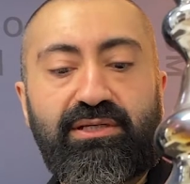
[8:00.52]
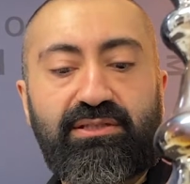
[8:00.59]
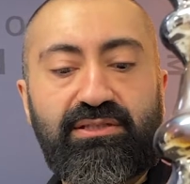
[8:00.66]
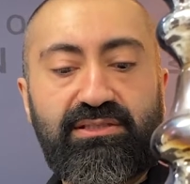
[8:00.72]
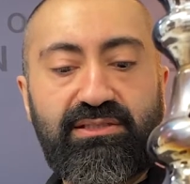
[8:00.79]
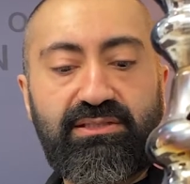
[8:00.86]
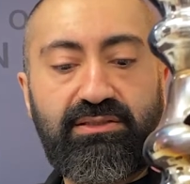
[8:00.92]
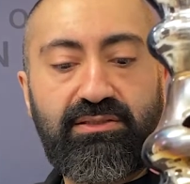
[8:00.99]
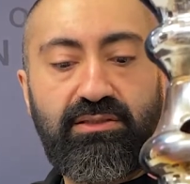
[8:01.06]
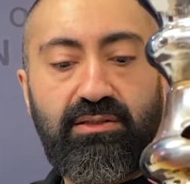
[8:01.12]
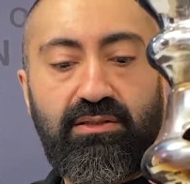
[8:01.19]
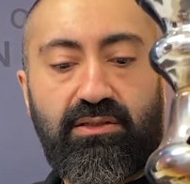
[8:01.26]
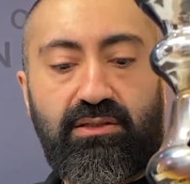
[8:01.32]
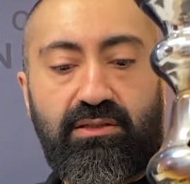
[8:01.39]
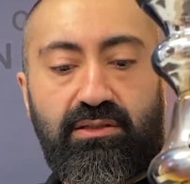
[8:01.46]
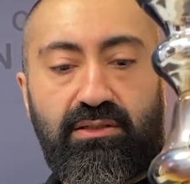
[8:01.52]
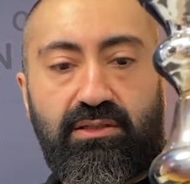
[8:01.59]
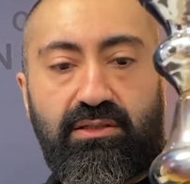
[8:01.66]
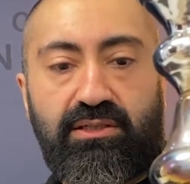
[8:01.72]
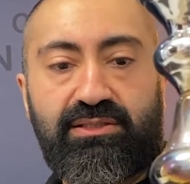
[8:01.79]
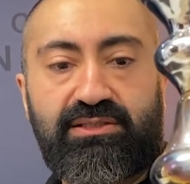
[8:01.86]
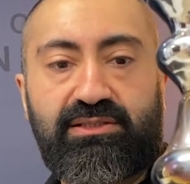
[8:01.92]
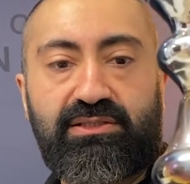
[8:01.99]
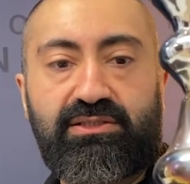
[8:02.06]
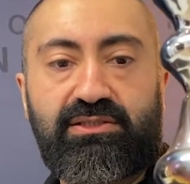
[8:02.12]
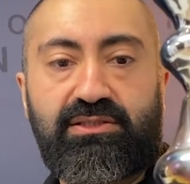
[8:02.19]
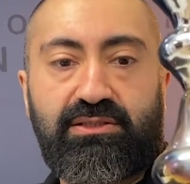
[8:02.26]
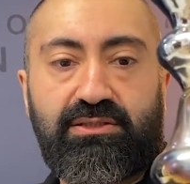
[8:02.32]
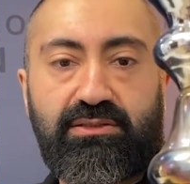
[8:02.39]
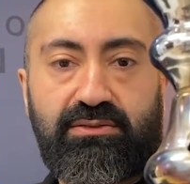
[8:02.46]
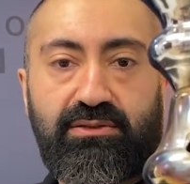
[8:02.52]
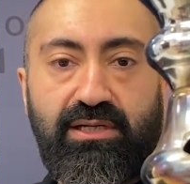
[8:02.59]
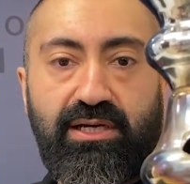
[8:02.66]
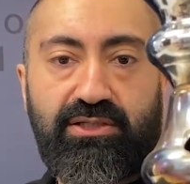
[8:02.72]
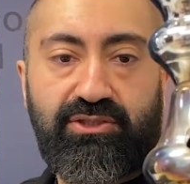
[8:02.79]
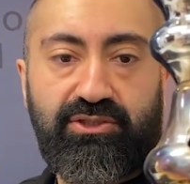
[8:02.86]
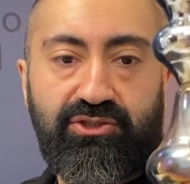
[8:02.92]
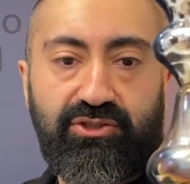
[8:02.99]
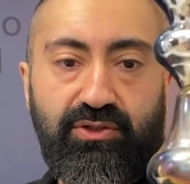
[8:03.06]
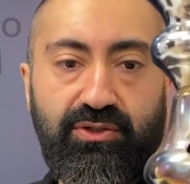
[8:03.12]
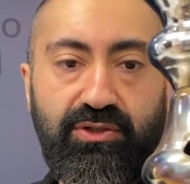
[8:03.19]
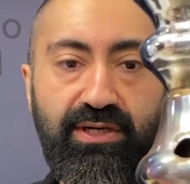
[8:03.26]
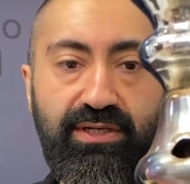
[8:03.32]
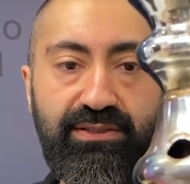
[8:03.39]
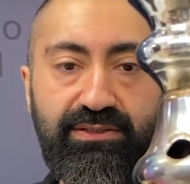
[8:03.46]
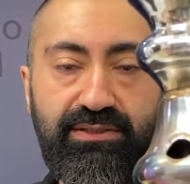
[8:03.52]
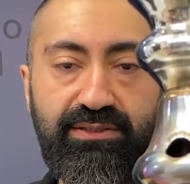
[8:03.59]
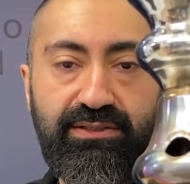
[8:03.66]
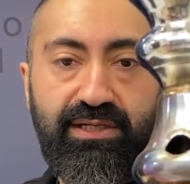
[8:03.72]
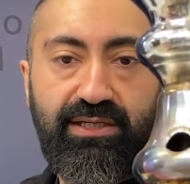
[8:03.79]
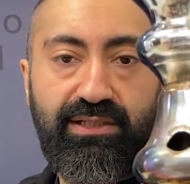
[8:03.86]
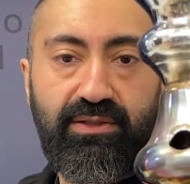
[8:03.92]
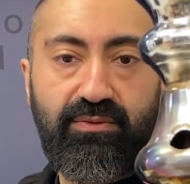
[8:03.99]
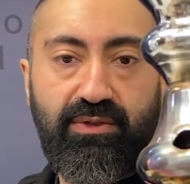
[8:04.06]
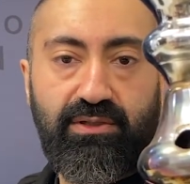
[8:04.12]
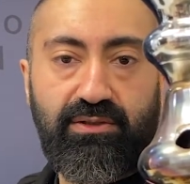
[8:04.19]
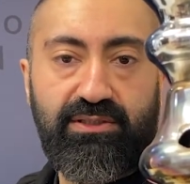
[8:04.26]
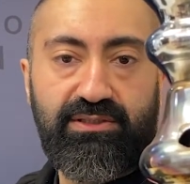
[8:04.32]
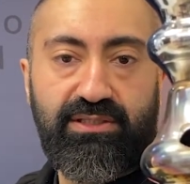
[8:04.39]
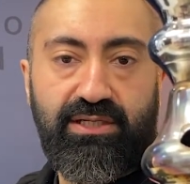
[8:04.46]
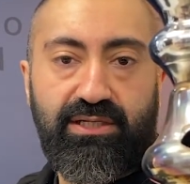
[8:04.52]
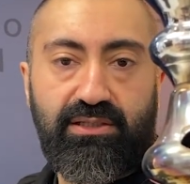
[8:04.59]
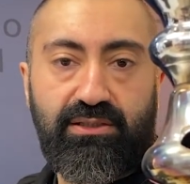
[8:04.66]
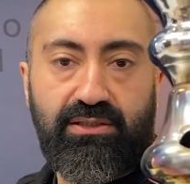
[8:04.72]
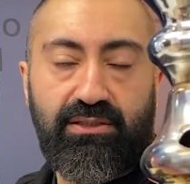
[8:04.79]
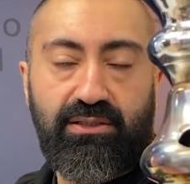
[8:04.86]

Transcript: this instance to actually show you guys exactly what it looks like,